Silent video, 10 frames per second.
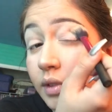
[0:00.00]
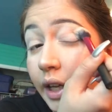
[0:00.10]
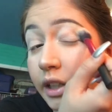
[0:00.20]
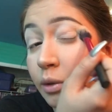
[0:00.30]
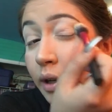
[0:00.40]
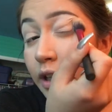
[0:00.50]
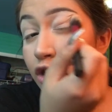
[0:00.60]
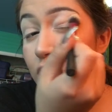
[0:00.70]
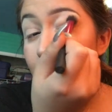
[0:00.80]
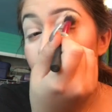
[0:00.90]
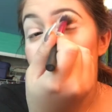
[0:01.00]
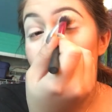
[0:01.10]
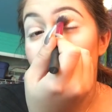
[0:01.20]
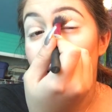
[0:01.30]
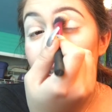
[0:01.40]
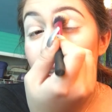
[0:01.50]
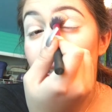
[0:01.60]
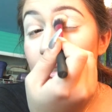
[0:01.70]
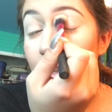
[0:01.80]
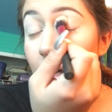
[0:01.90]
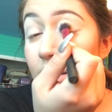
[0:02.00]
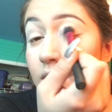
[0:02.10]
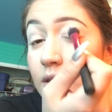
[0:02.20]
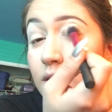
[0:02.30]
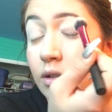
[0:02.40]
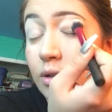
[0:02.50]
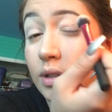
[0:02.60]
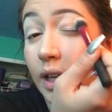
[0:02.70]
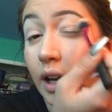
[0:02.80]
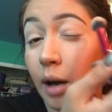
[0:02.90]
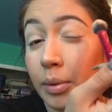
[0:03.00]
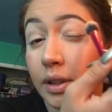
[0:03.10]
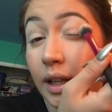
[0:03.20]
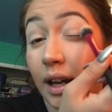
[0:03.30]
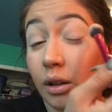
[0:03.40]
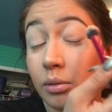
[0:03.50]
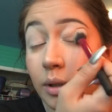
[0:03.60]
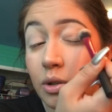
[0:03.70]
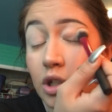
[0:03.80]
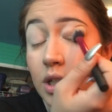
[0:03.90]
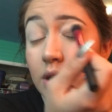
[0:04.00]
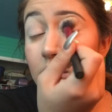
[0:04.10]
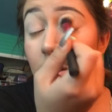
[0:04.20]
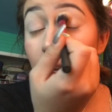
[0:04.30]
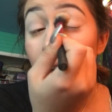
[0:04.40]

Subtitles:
And you want to just push that into the skin, so use like up and down motions,